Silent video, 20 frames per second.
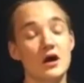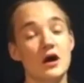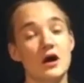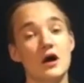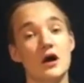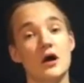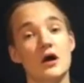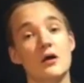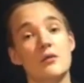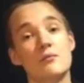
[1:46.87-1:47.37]

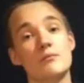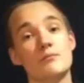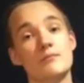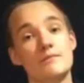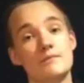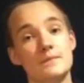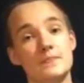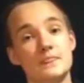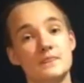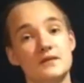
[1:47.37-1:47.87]
Um,
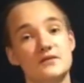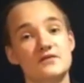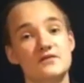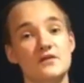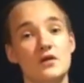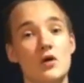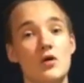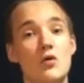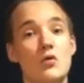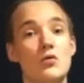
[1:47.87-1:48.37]

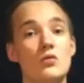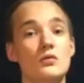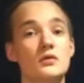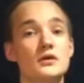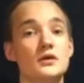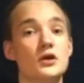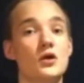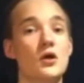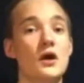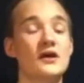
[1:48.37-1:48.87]
so,
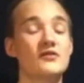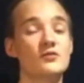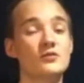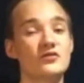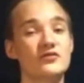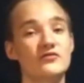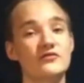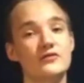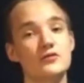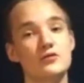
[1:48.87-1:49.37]
you know, as
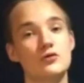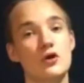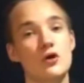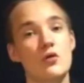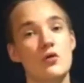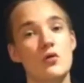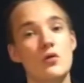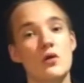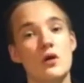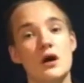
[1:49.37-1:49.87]
most of you
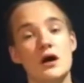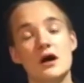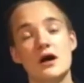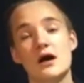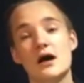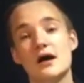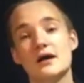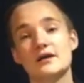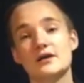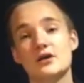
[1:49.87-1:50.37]
know,
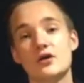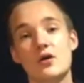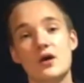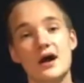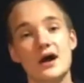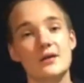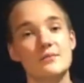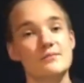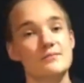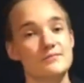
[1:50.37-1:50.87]
you know,
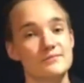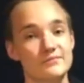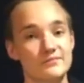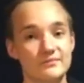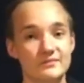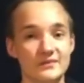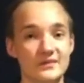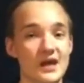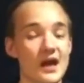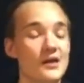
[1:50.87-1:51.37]
I'm
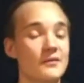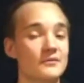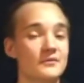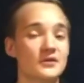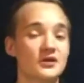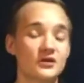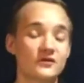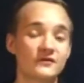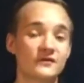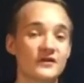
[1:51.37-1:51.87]

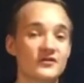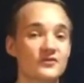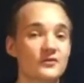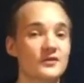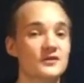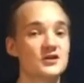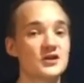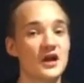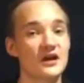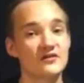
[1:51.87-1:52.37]
I'm good friends
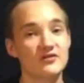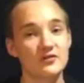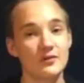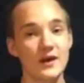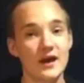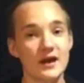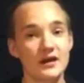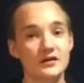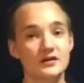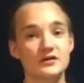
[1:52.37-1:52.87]
with Jack
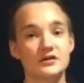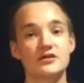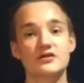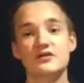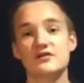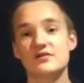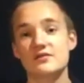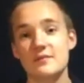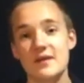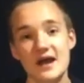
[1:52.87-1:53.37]
Swagger,
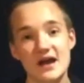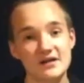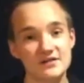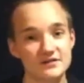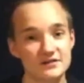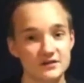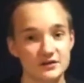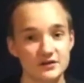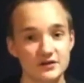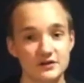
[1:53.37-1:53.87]
Chris
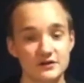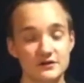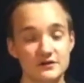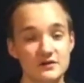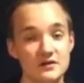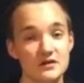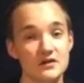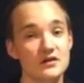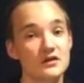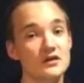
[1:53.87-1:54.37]

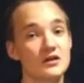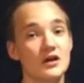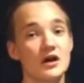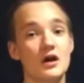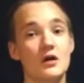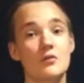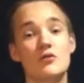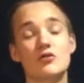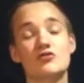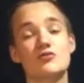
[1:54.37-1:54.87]
Masters,
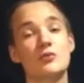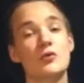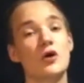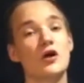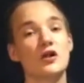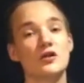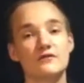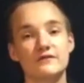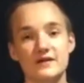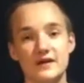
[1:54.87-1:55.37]
uh, multiple
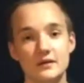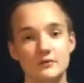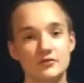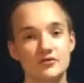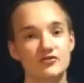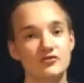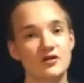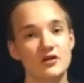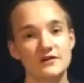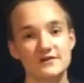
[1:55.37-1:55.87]
Hall of
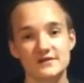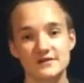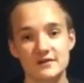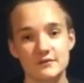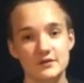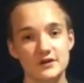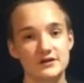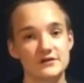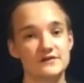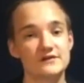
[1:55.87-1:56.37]
Famers, Ron
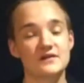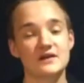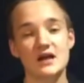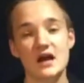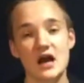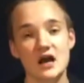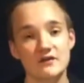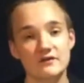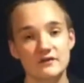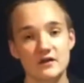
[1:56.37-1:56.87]
Simmons, The
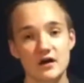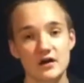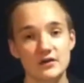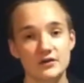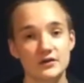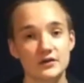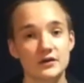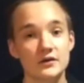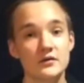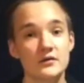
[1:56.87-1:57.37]

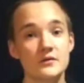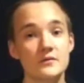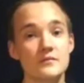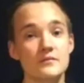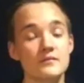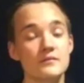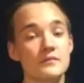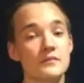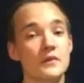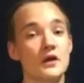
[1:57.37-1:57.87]
Godfather.
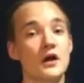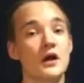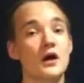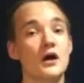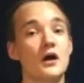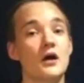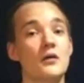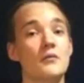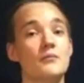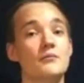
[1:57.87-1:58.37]

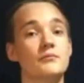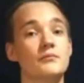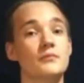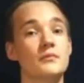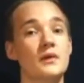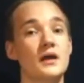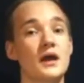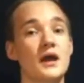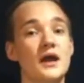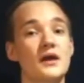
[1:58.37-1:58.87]
Um,
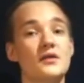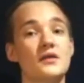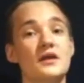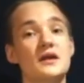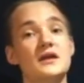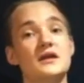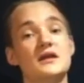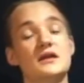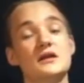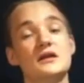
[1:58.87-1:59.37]
and,
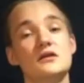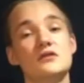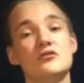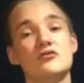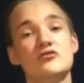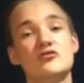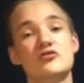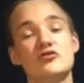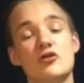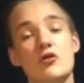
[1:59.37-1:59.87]
like,
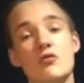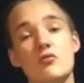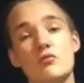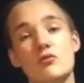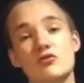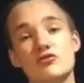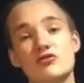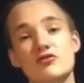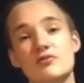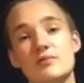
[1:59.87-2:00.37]
so
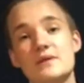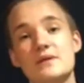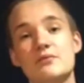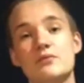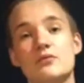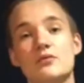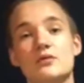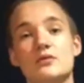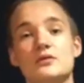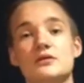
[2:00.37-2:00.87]
most of the
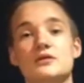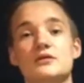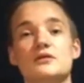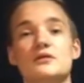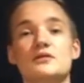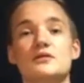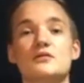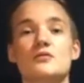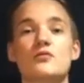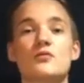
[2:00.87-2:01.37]
people,
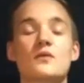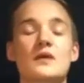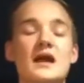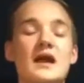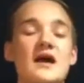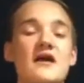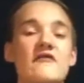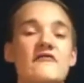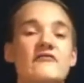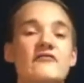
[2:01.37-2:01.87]
when
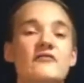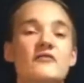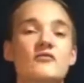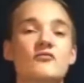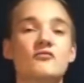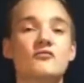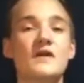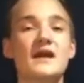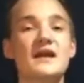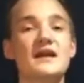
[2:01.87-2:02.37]
I've
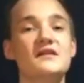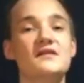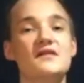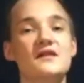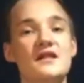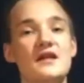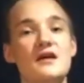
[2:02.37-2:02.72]
ran into